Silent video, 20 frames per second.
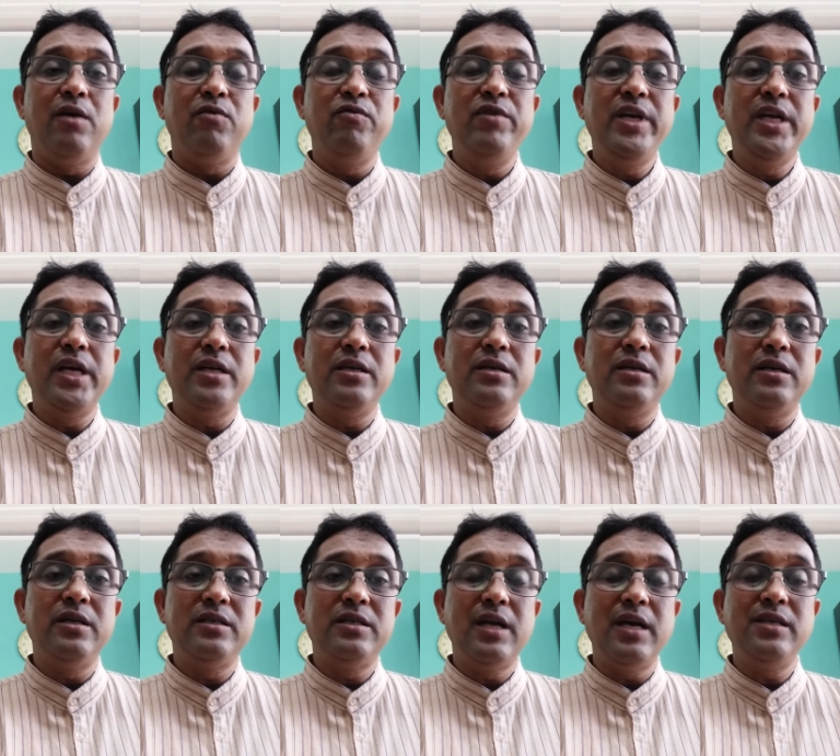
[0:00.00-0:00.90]
We
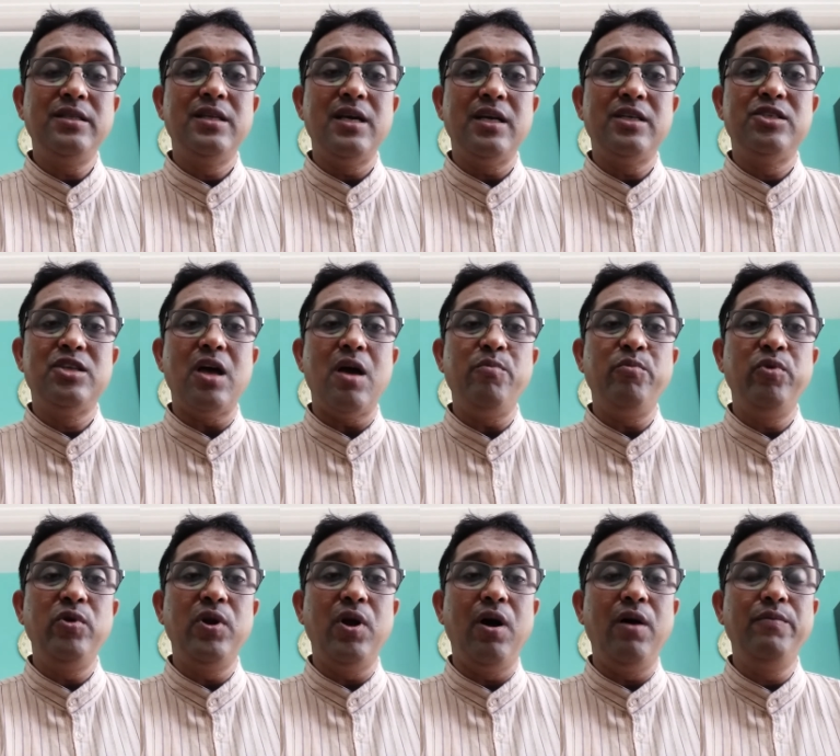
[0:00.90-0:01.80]
can take the
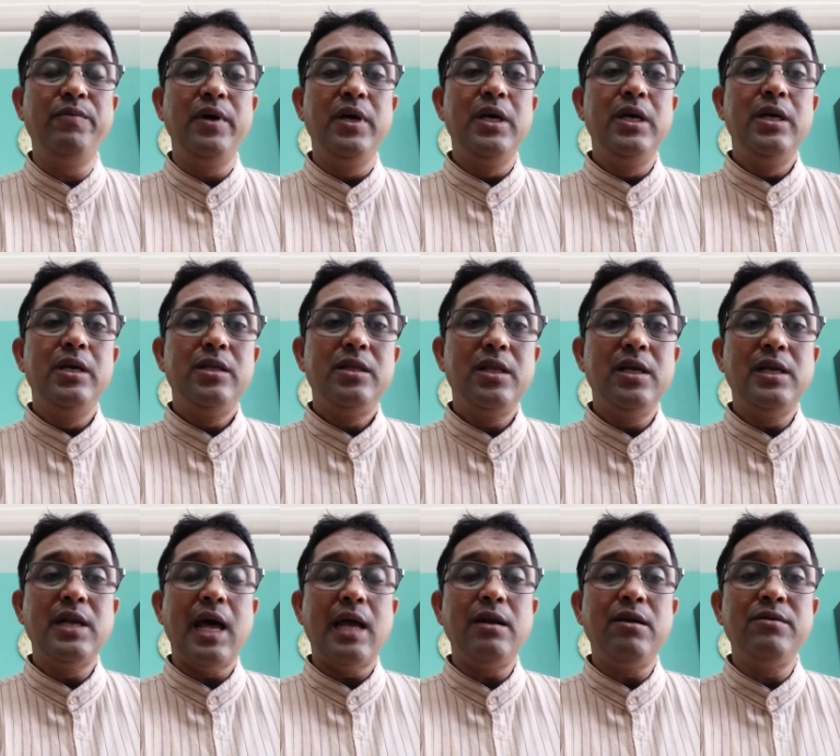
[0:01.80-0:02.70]
example of the
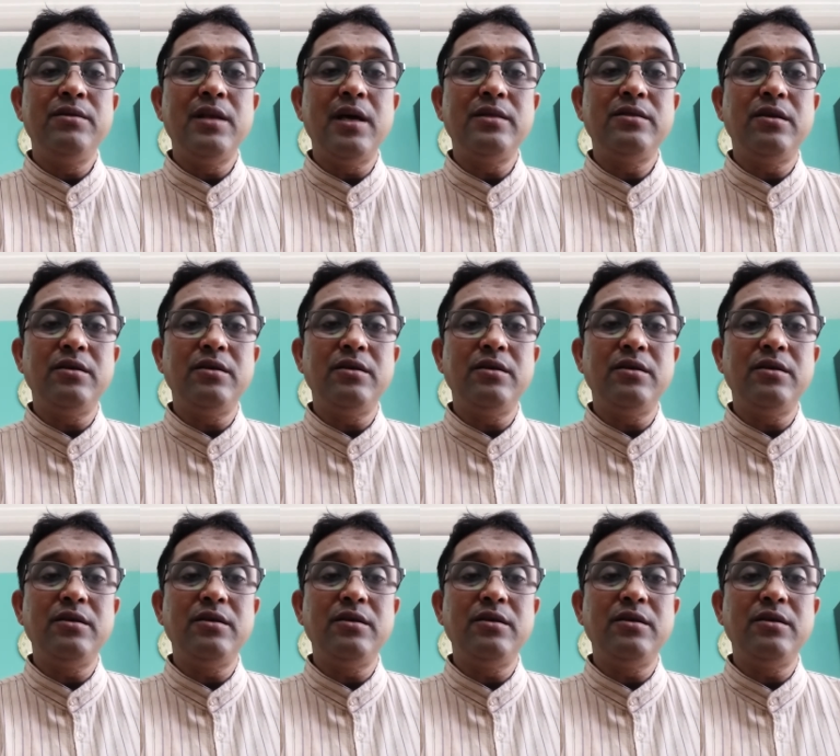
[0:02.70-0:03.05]
Nalanda,